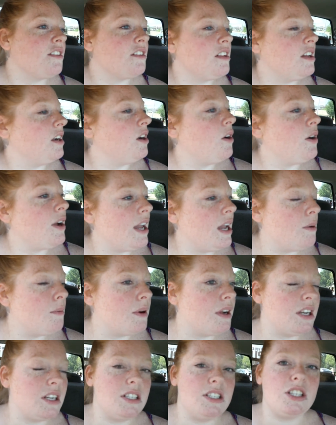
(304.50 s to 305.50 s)
they're like, okay,
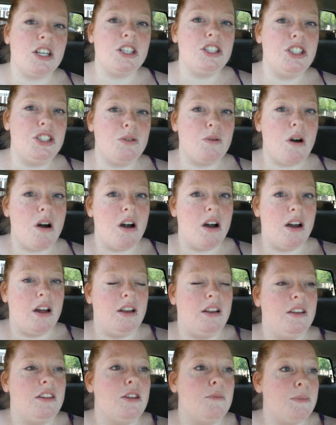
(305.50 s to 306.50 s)
we're gonna start you
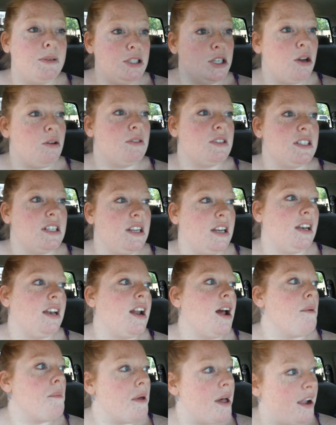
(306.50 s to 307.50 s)
on the Pitocin. And
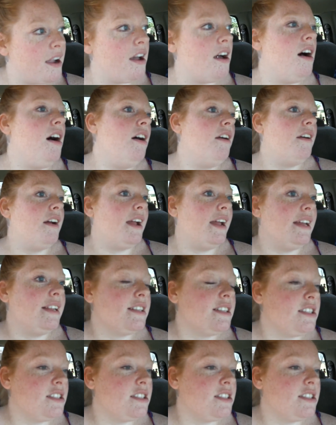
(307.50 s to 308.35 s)
I'm like, alright.